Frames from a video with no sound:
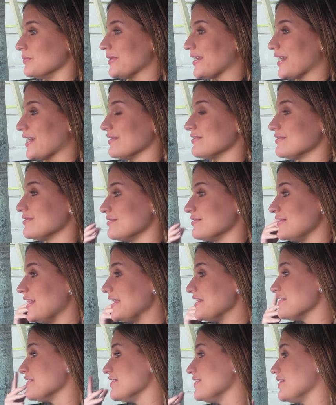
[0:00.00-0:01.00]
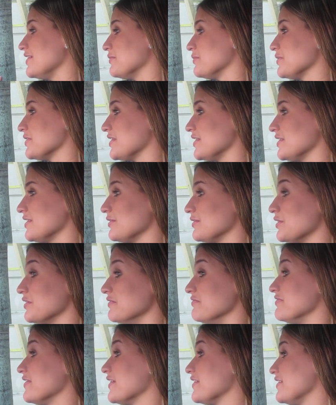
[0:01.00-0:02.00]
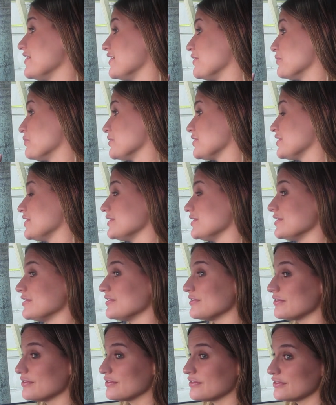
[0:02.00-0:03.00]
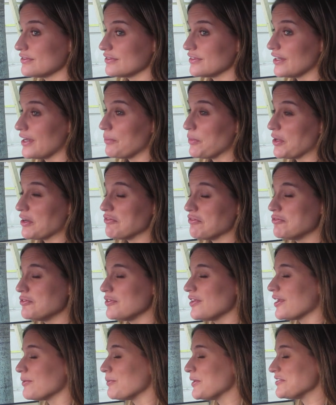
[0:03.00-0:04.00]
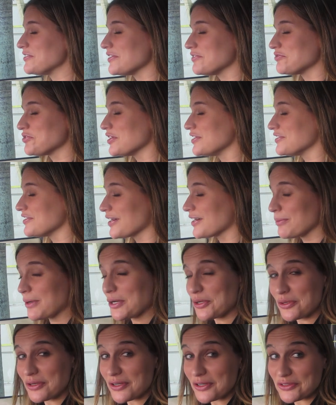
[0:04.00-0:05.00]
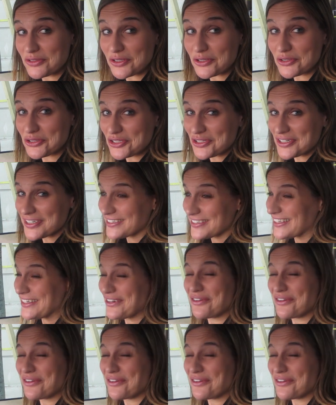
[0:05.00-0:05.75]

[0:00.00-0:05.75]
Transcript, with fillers: Got late to the networking, couldn't find the networking. I made a fool out of myself trying to talk about Hugo Social because I